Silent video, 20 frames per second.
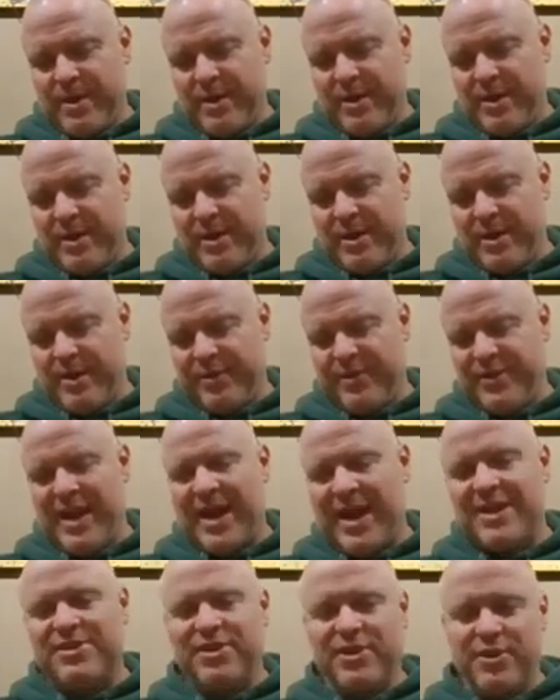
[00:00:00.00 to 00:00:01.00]

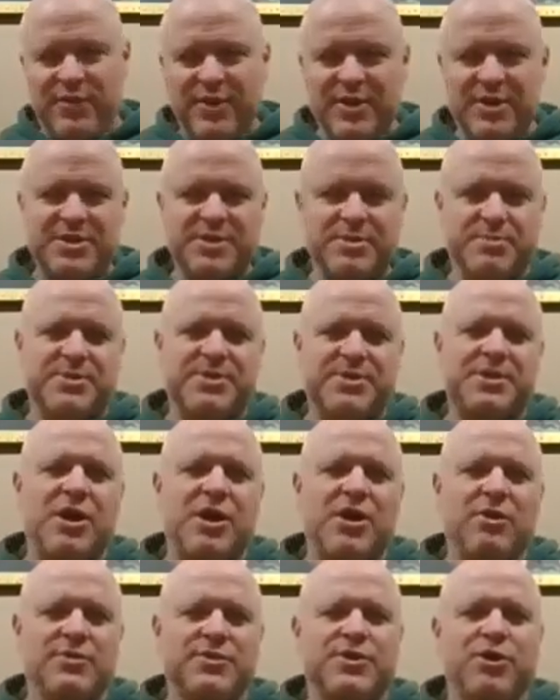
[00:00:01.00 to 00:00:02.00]
the activities
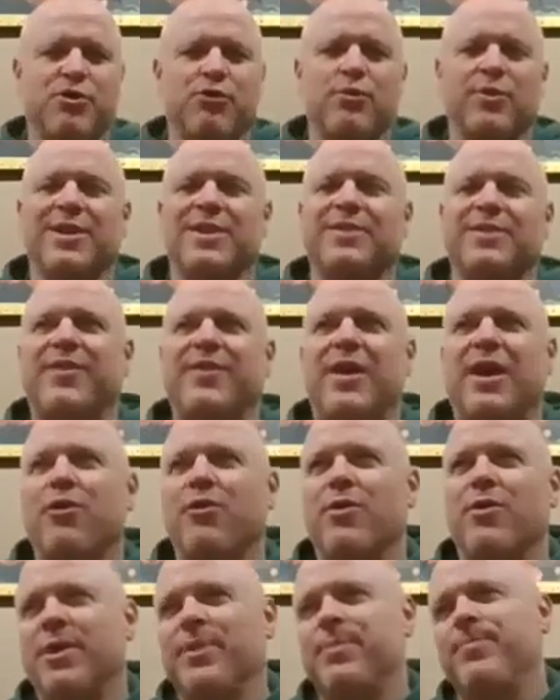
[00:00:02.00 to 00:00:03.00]
themselves don't really
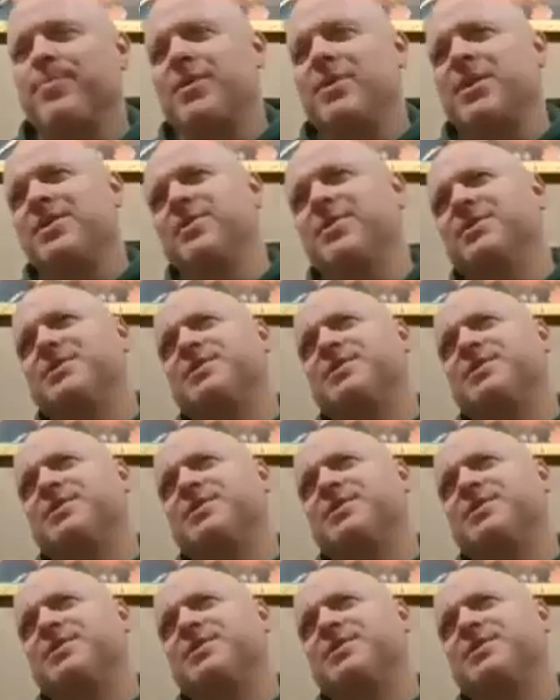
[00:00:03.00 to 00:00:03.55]
vary, in